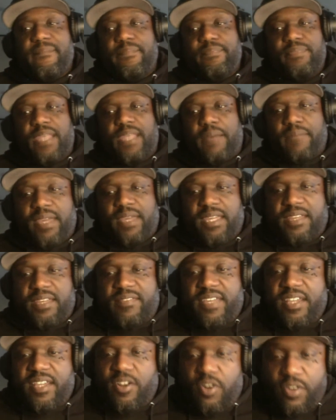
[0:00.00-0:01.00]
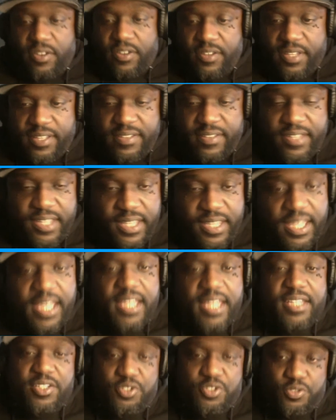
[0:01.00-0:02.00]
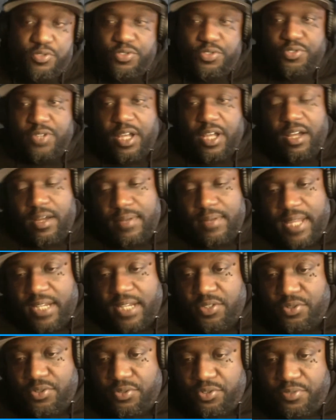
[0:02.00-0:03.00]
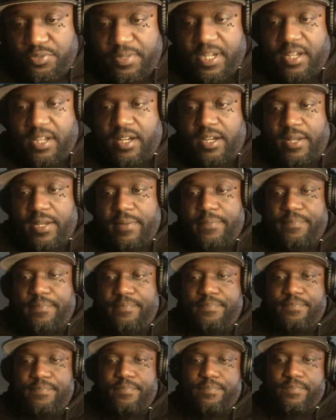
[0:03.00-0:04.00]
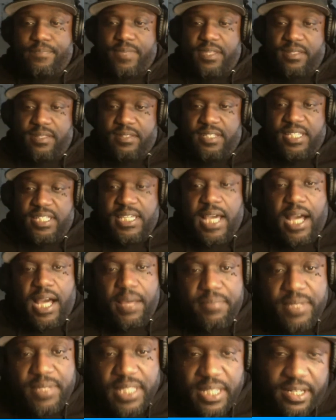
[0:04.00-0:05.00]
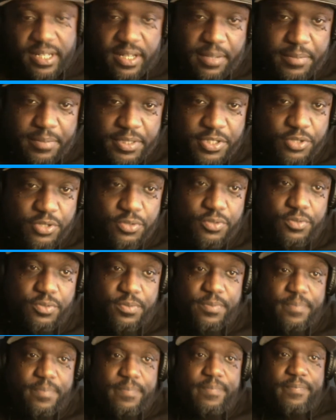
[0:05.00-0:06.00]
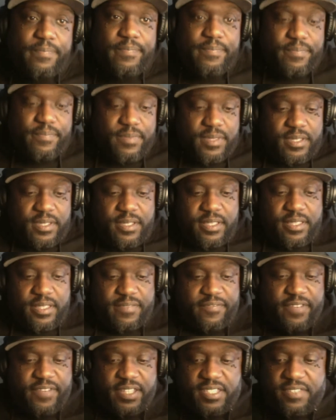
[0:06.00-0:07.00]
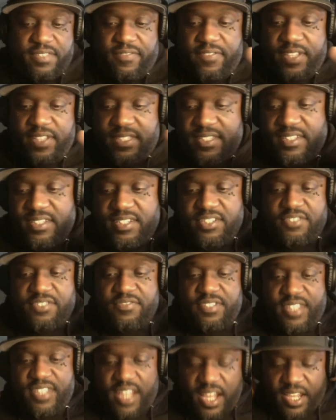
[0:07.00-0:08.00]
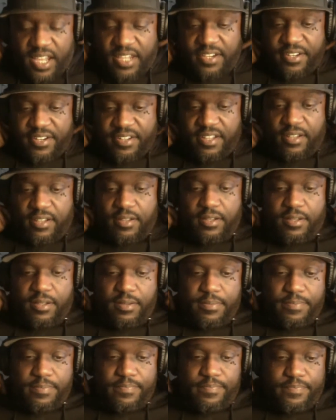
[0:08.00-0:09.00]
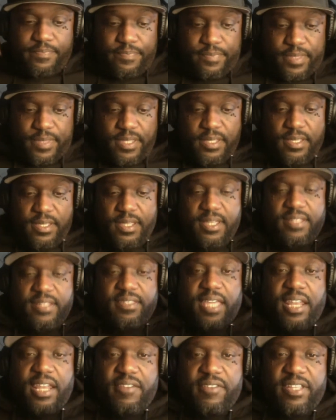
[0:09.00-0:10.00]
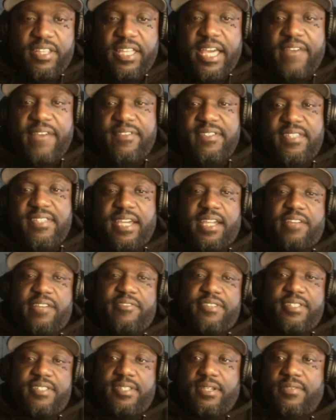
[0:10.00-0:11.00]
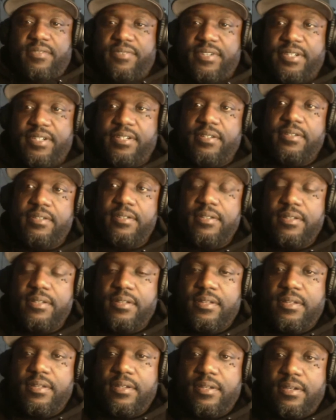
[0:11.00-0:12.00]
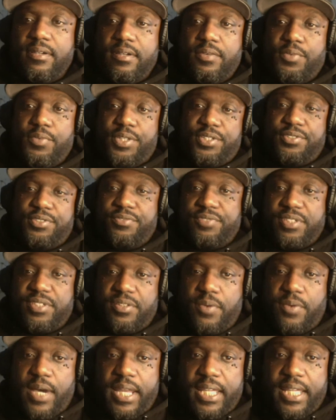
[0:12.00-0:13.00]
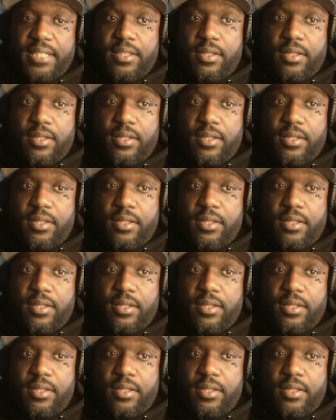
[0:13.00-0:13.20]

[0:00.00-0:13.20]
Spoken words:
I mean, if he go to Juju, not Juju, but D-Hop need a number two. Fitzy just retired. They didn't really have a second receiver, which is the reason why they